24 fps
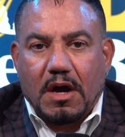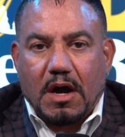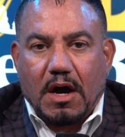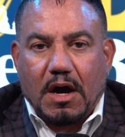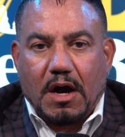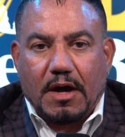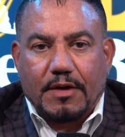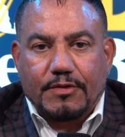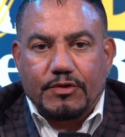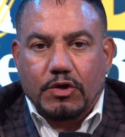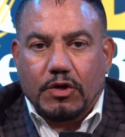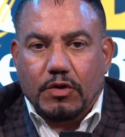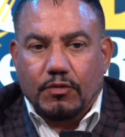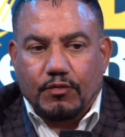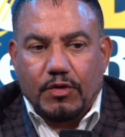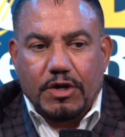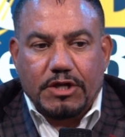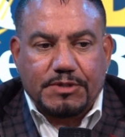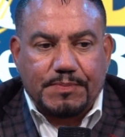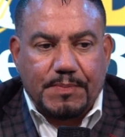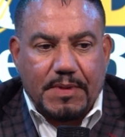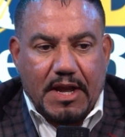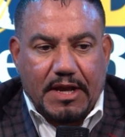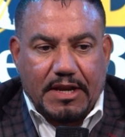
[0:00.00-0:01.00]
You can
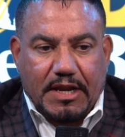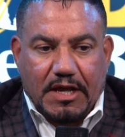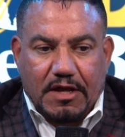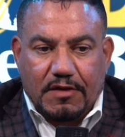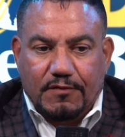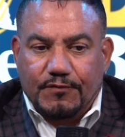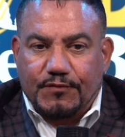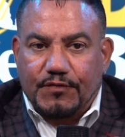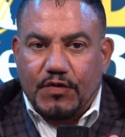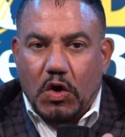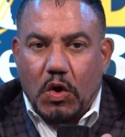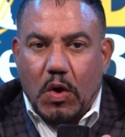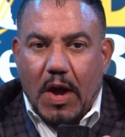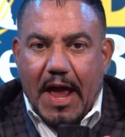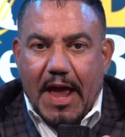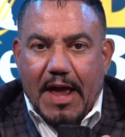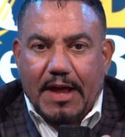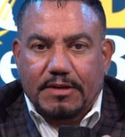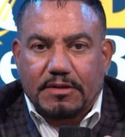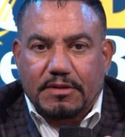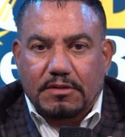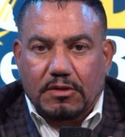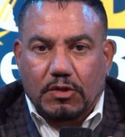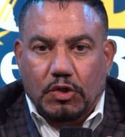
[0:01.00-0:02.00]
reach me at
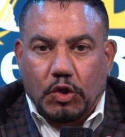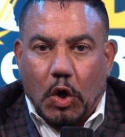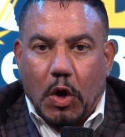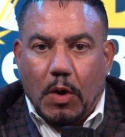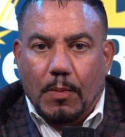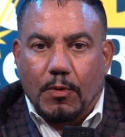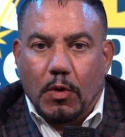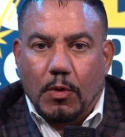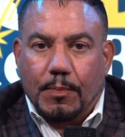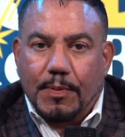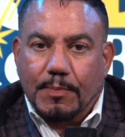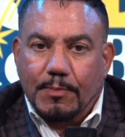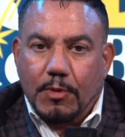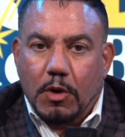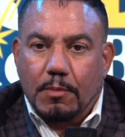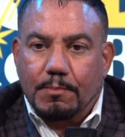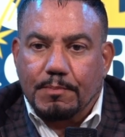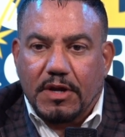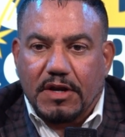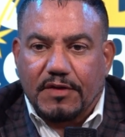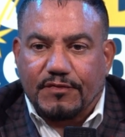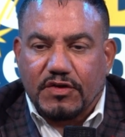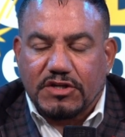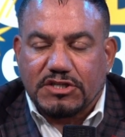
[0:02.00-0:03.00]

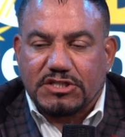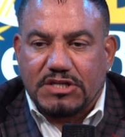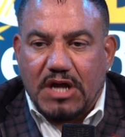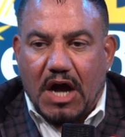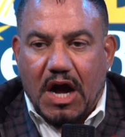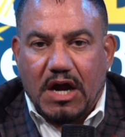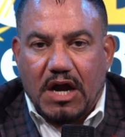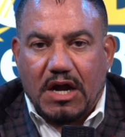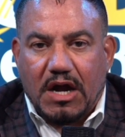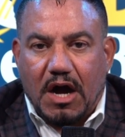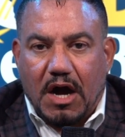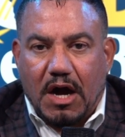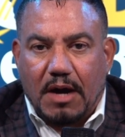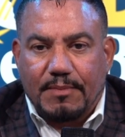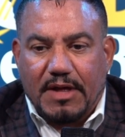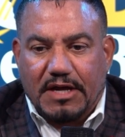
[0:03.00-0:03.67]
info@globalpremierbenefits.com.